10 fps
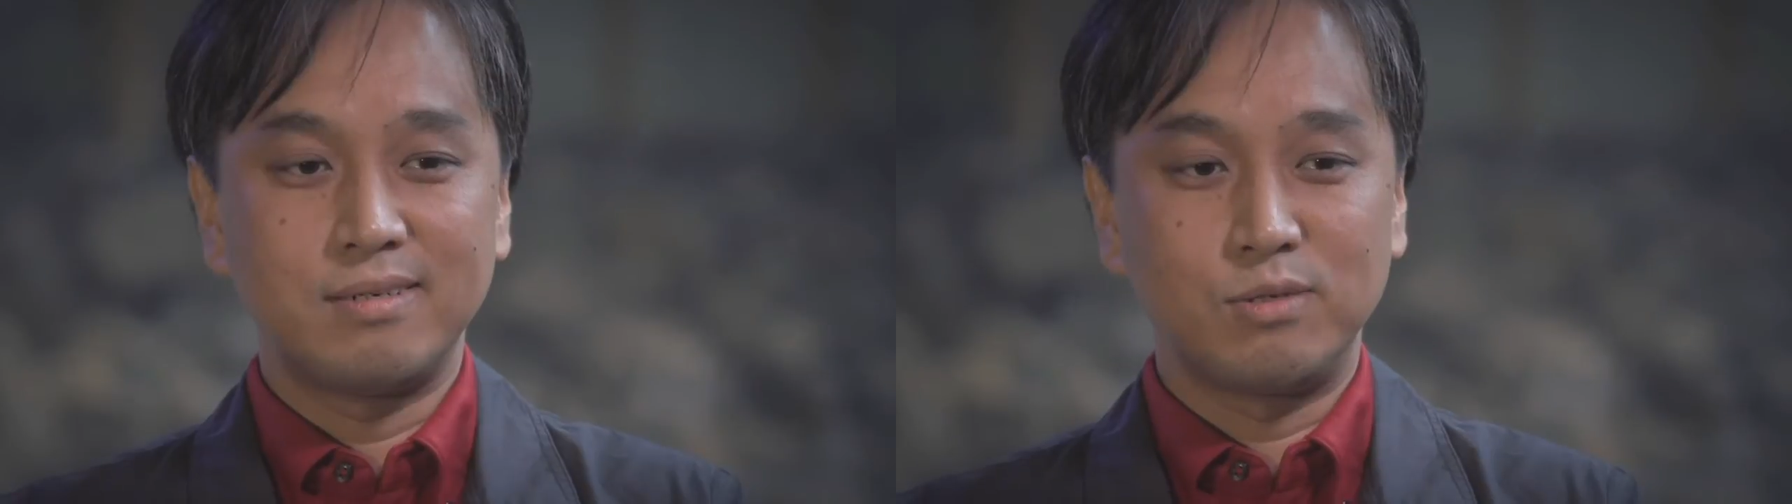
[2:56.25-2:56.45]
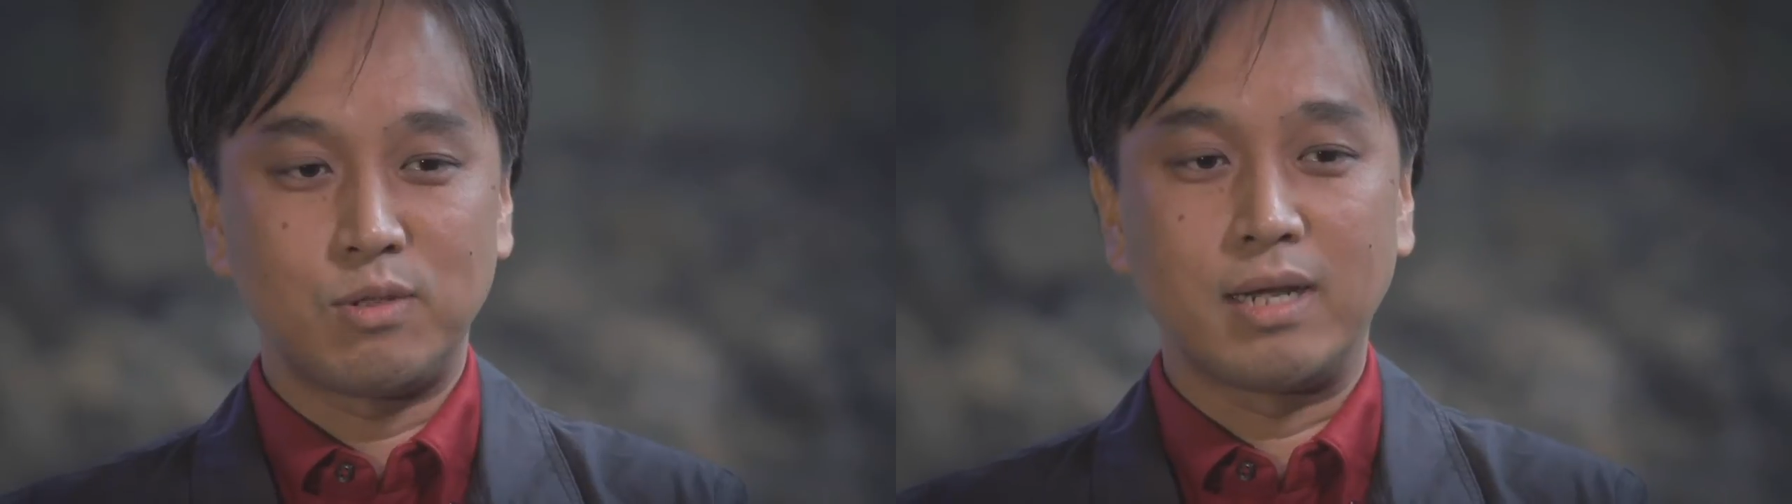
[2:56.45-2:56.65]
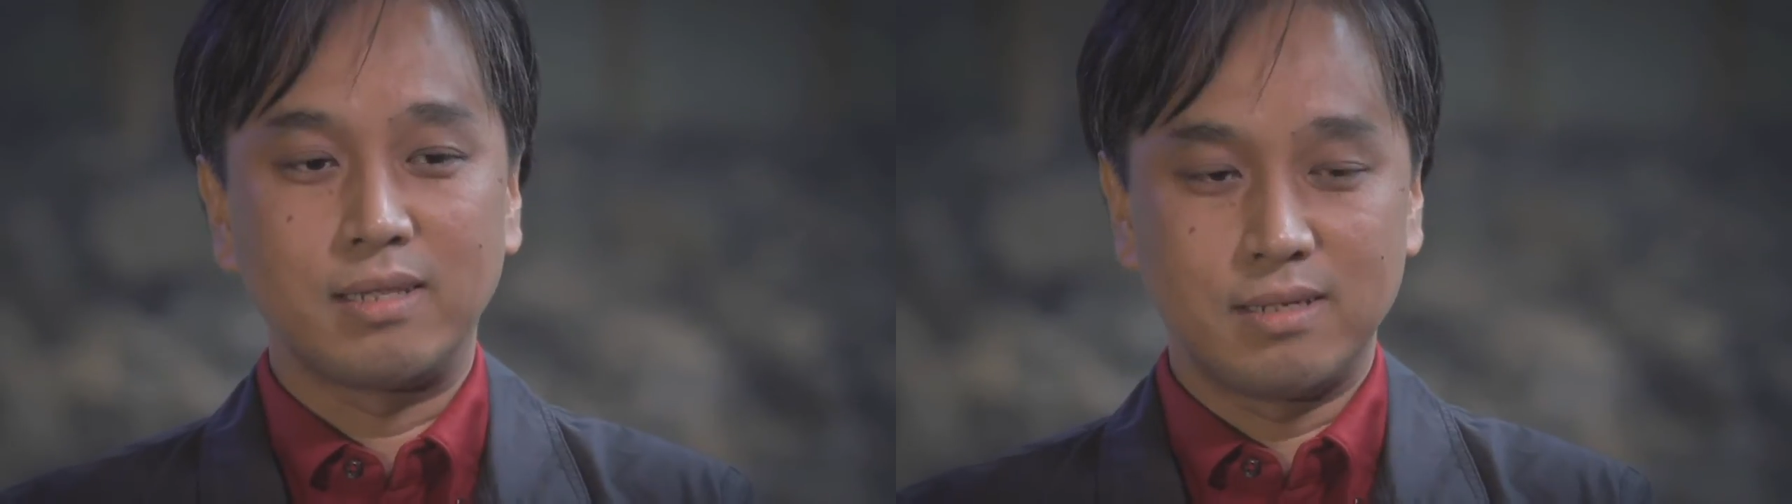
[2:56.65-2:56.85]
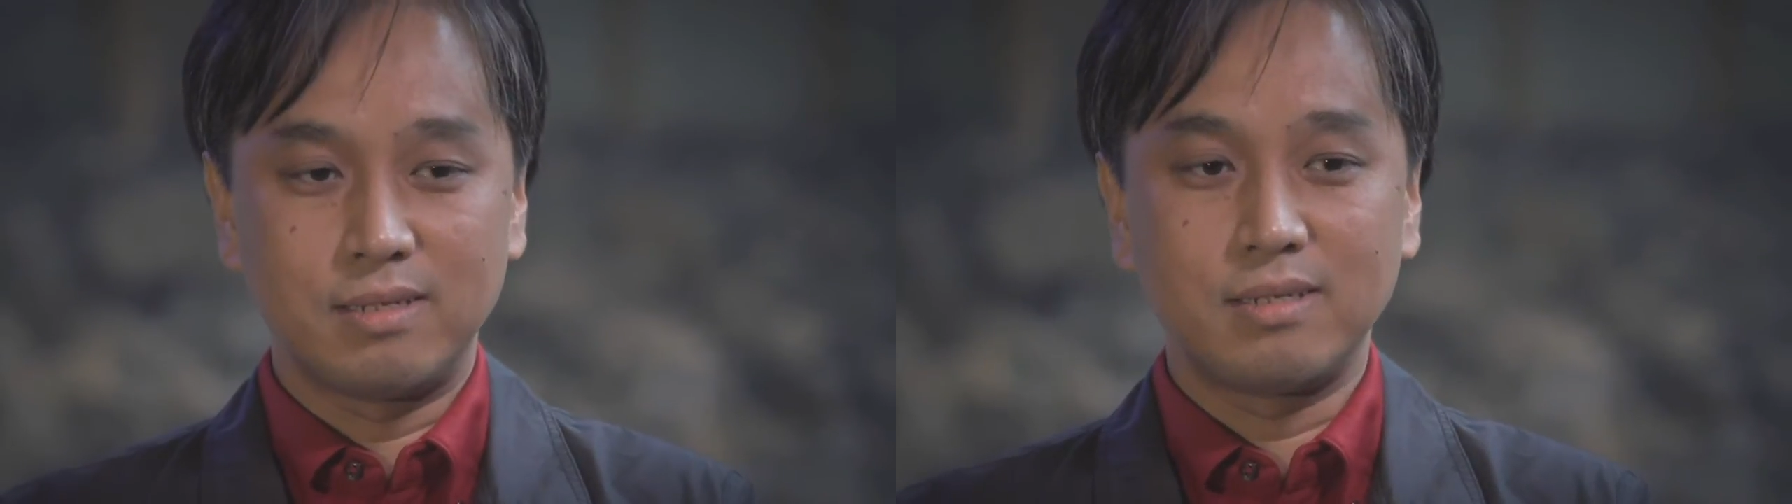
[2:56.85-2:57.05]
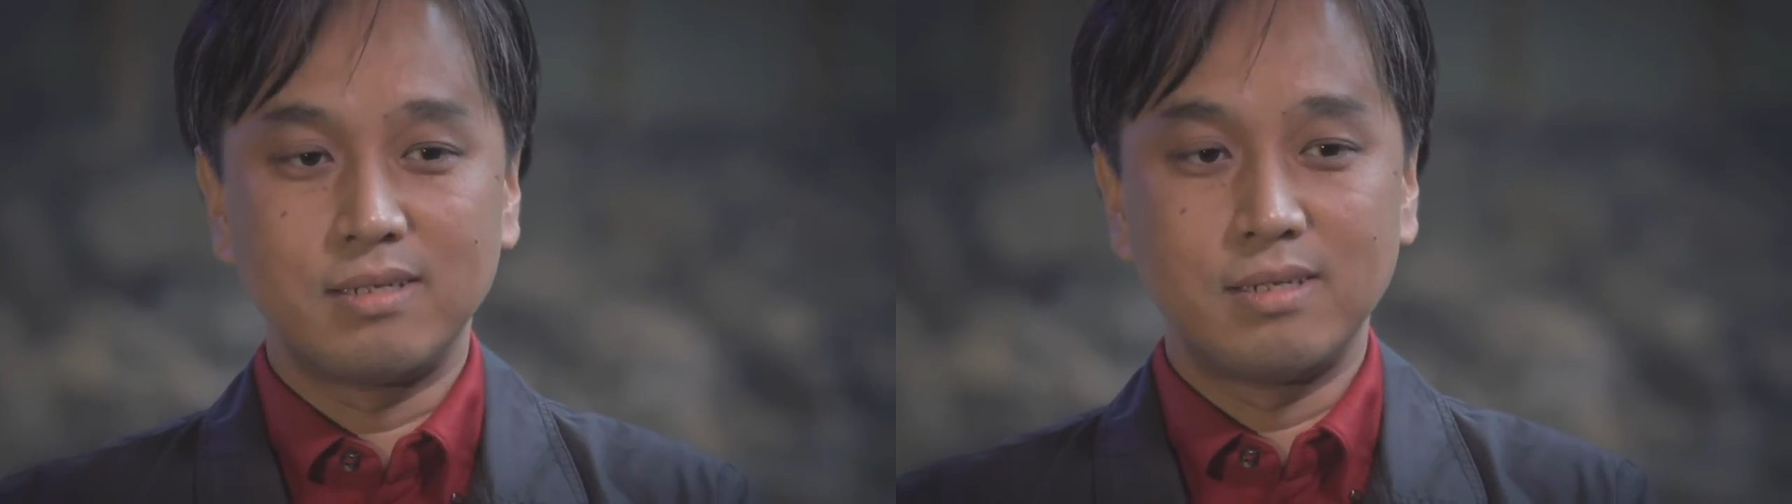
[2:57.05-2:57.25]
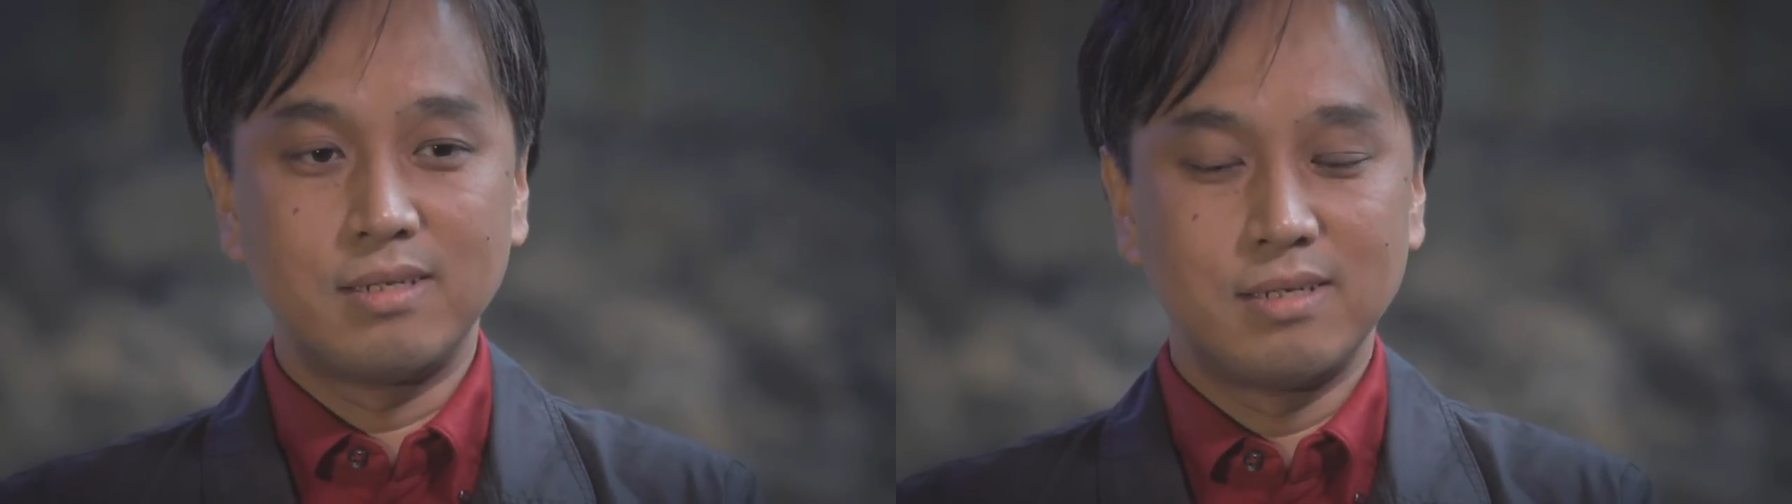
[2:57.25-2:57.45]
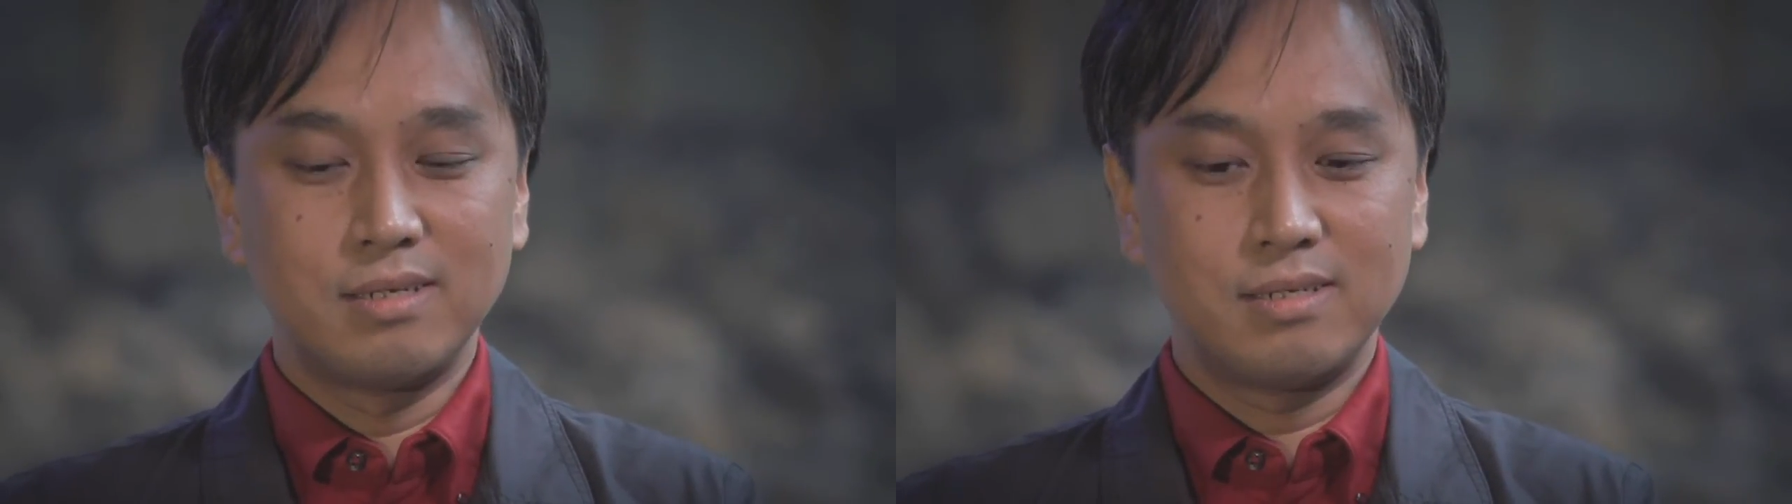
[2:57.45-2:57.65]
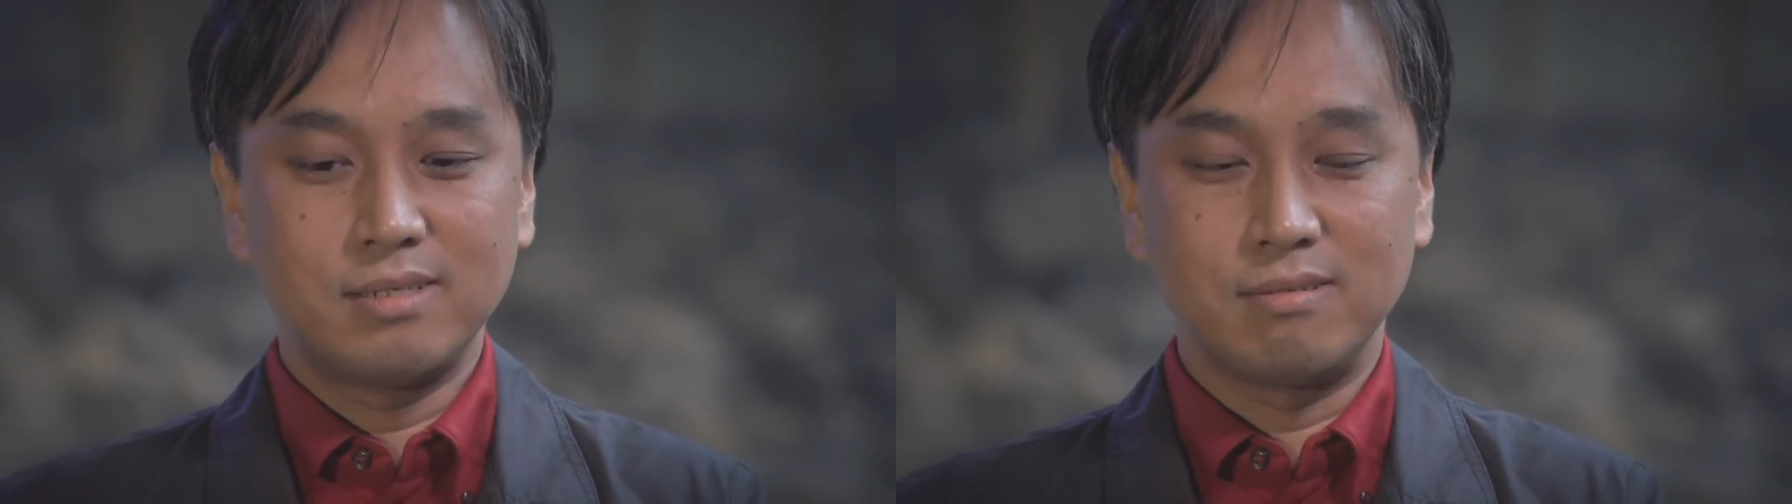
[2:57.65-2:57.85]
we'd get hit with parking
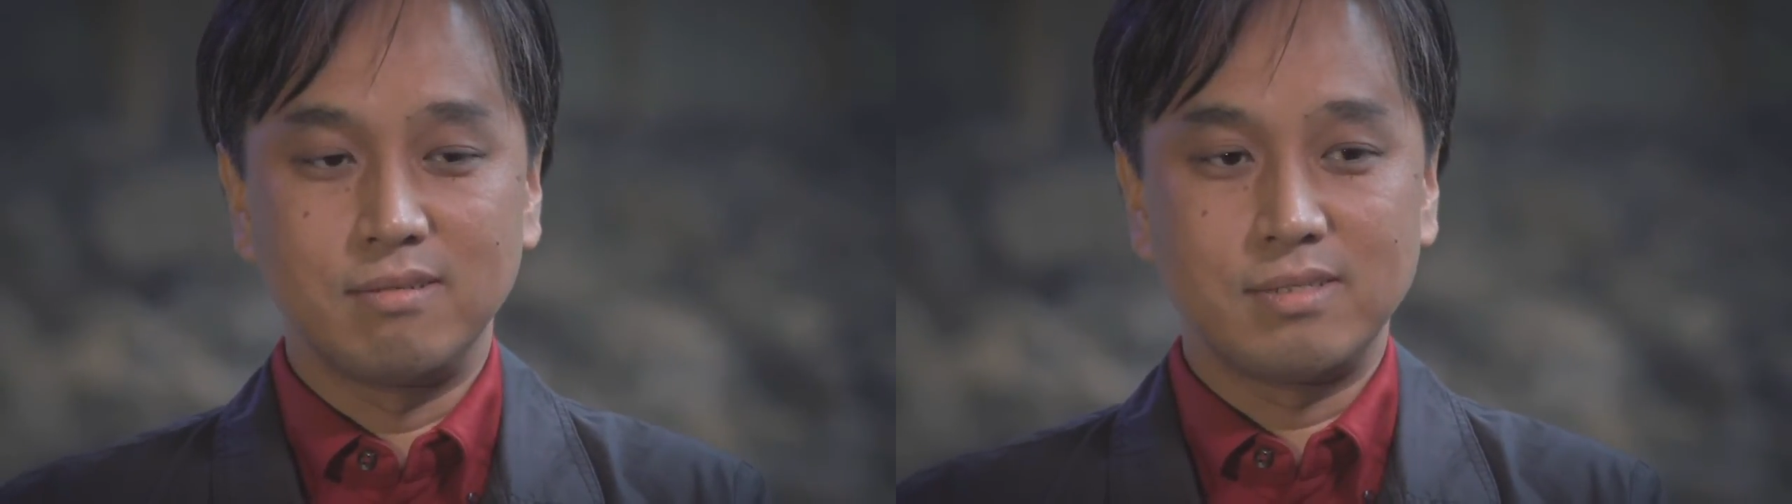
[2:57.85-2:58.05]
tickets.